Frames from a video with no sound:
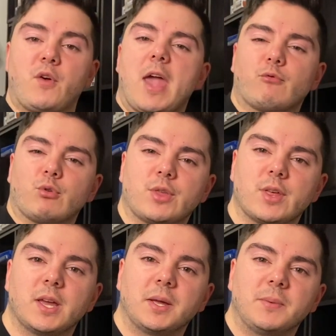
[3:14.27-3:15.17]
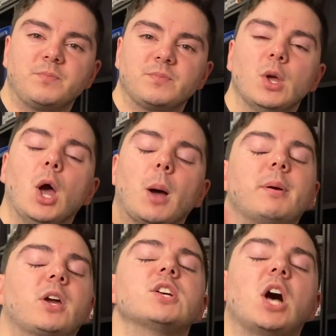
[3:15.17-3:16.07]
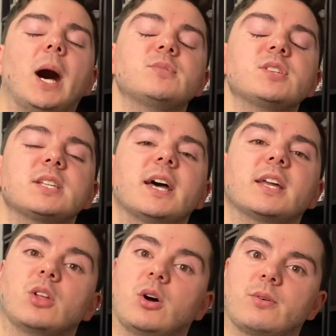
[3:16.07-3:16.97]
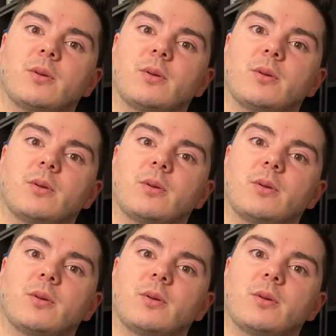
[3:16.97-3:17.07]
everything? Because I'm just like, no